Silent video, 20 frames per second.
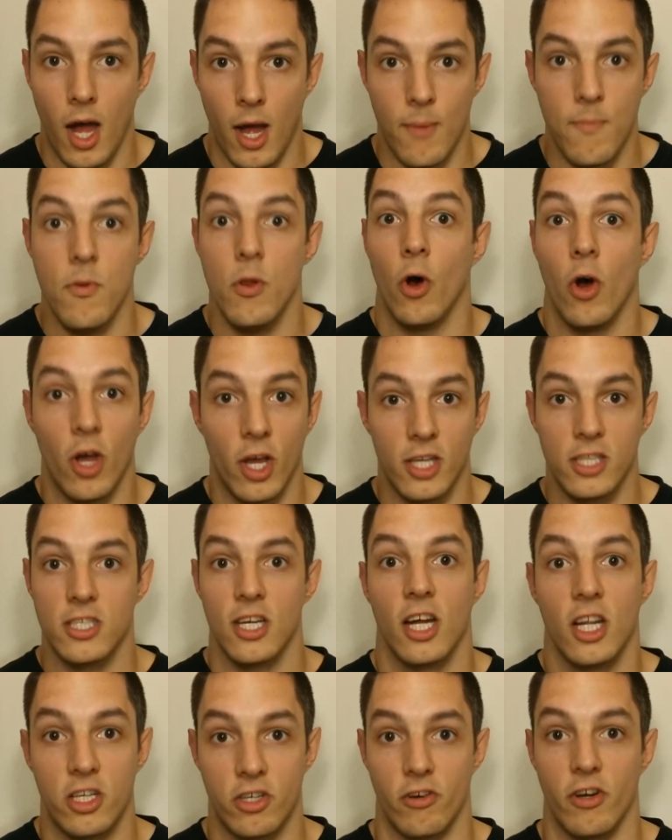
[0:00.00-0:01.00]
I'm not
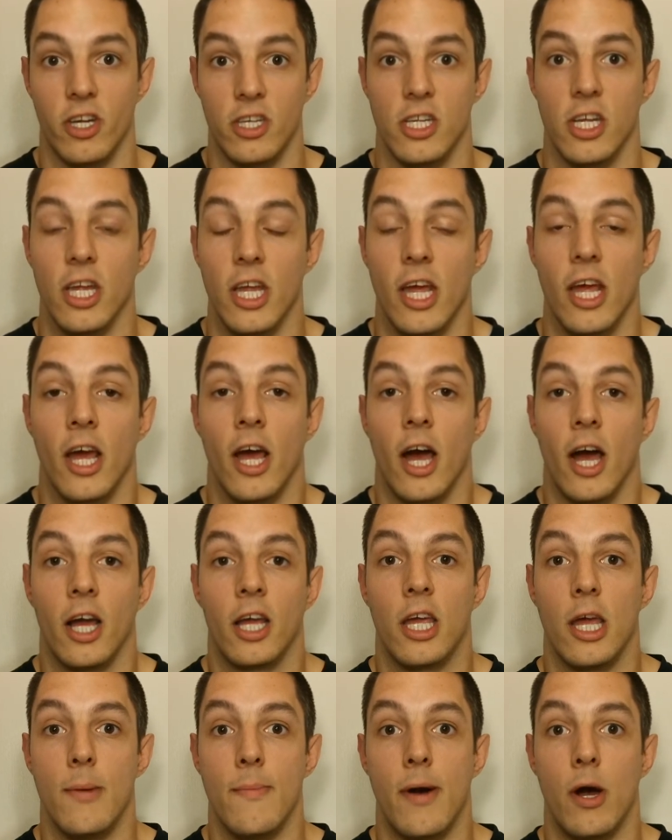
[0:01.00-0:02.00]
exaggerating here,
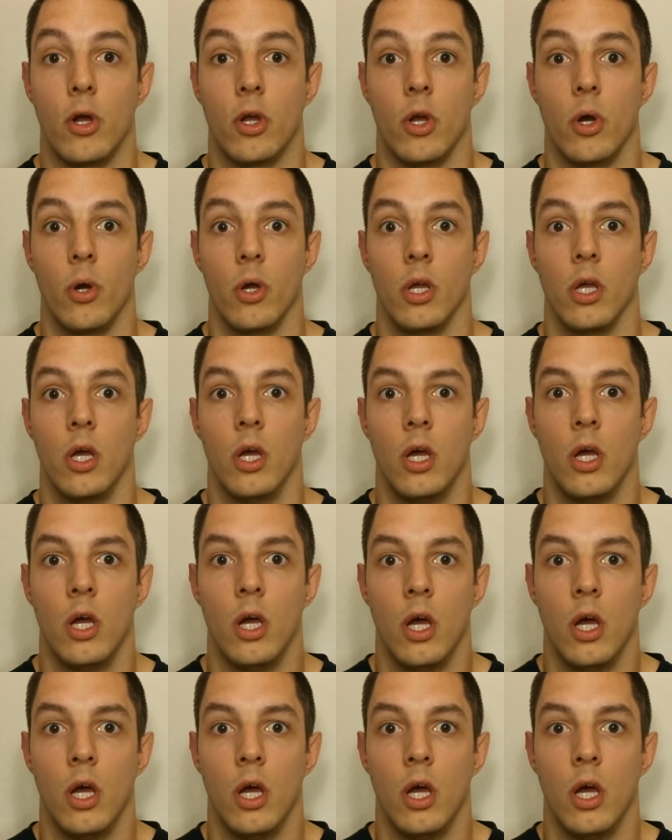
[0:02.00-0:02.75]
I came out going,